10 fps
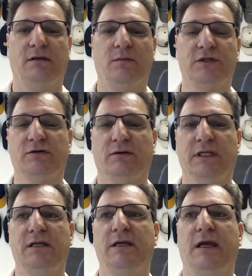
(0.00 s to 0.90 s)
but you'll
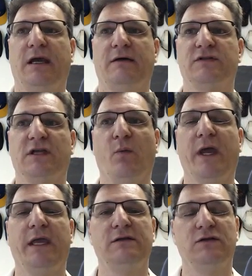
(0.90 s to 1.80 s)
need to have some
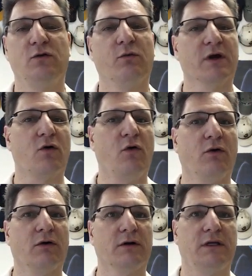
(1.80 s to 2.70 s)
way to
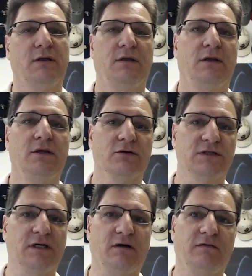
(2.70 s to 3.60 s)
record
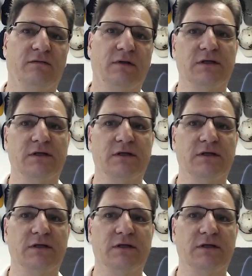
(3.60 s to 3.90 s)
yourself.